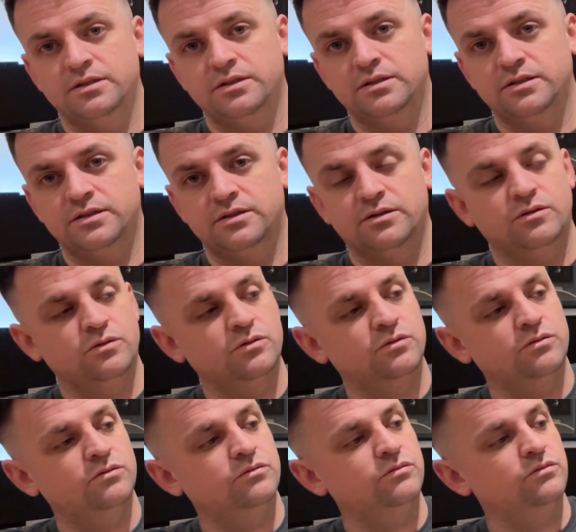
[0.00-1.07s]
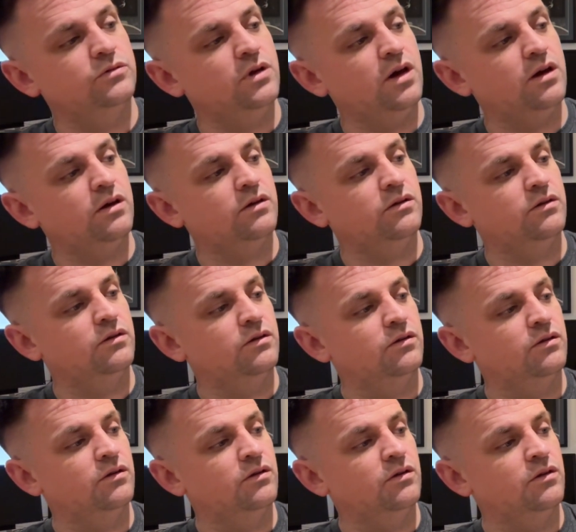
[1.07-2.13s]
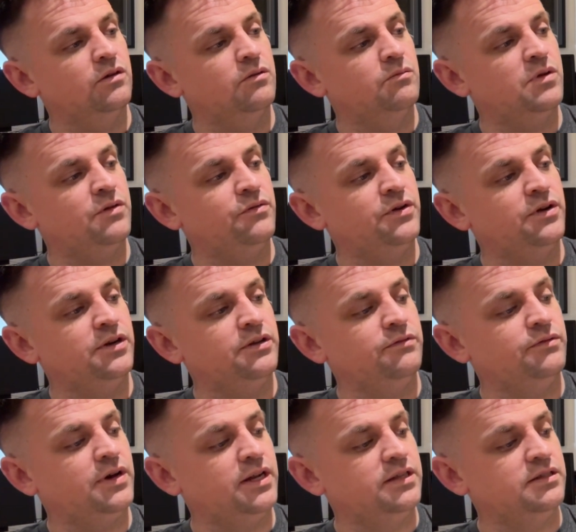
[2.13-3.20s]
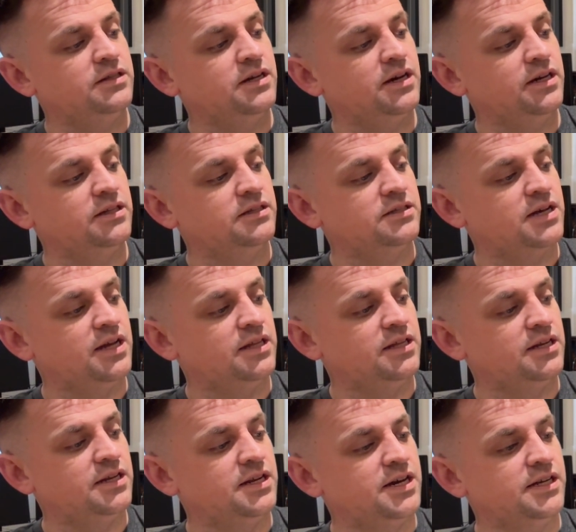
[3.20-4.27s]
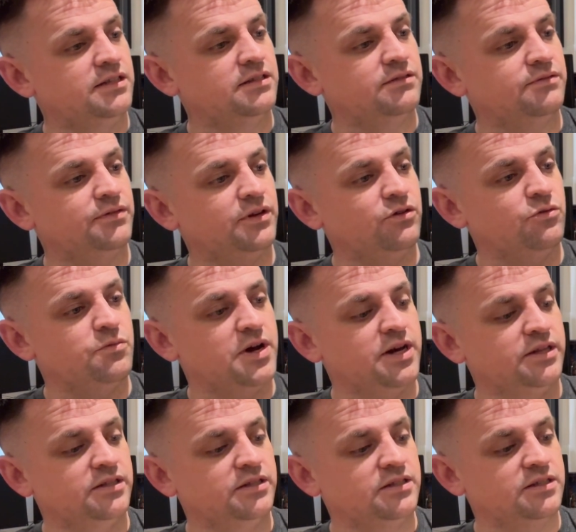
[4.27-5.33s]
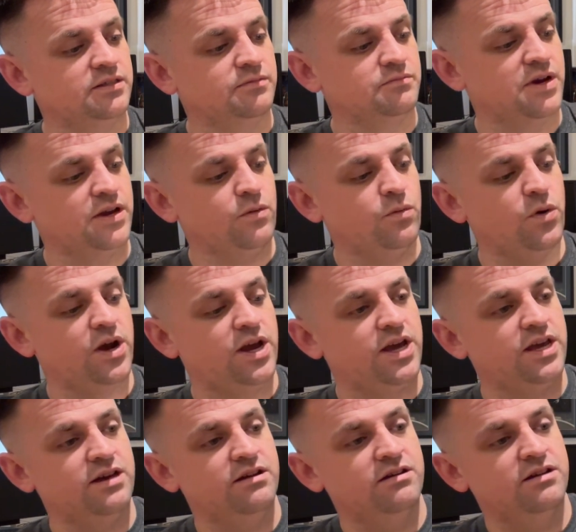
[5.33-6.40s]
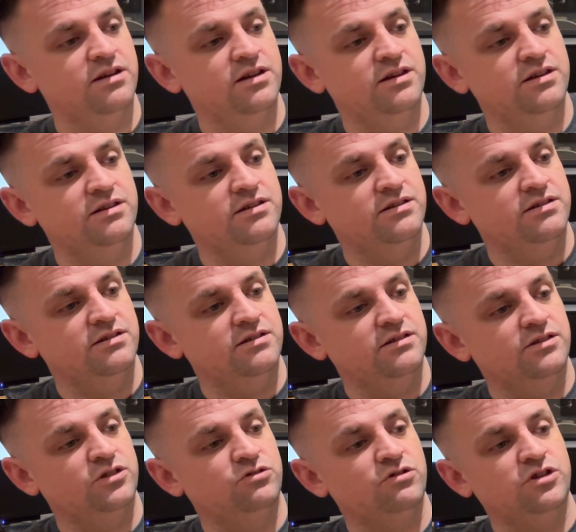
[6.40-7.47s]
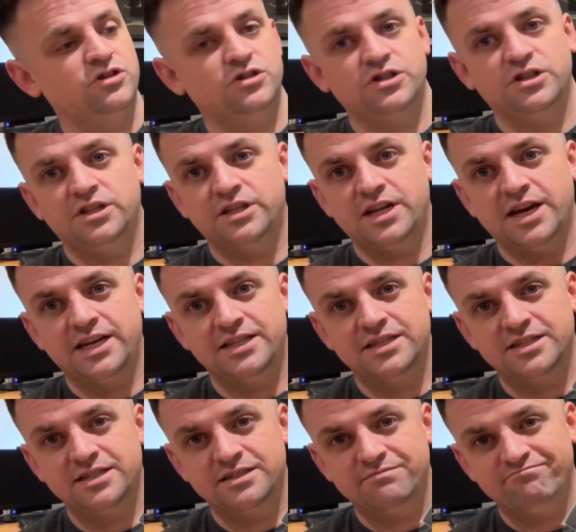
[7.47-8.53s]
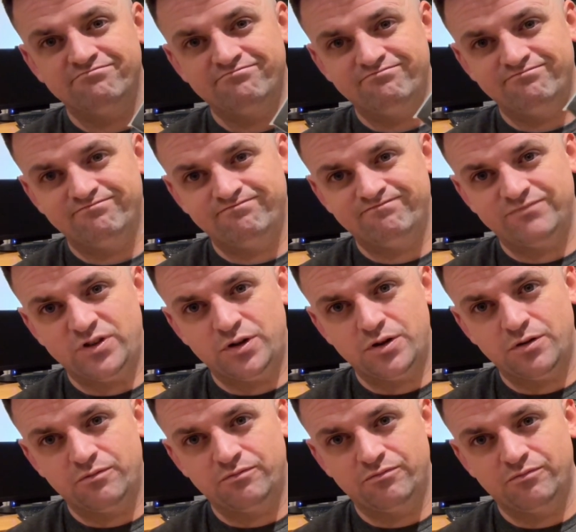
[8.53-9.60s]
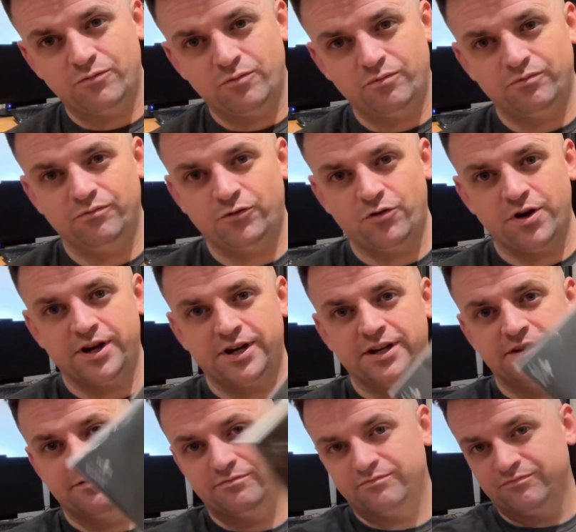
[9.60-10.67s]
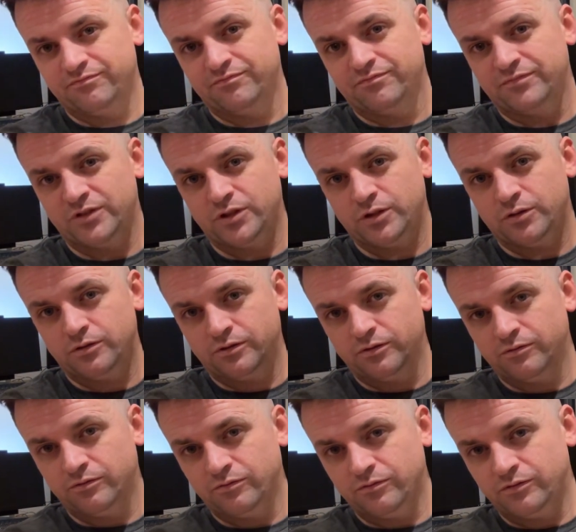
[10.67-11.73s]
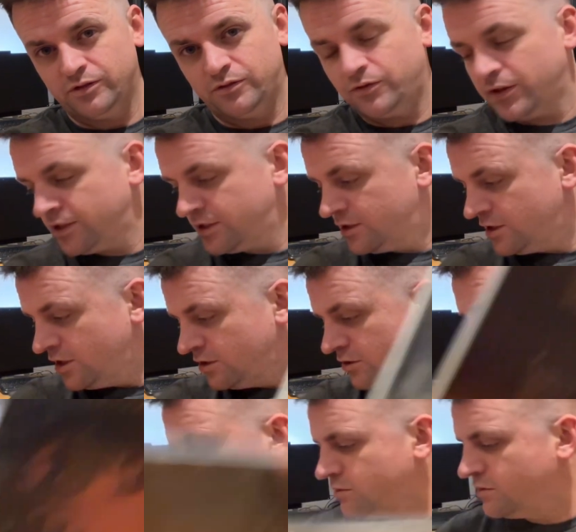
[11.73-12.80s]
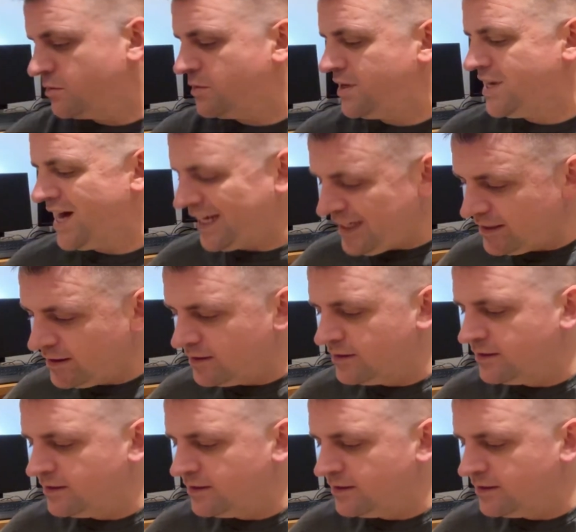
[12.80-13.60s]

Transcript: So, yeah. My Funny Valentine, Saturday Night, Fine Romance, My Way, Strangers of the Night, you know, Frank. So, it's Frank Sinatra. That was number nine.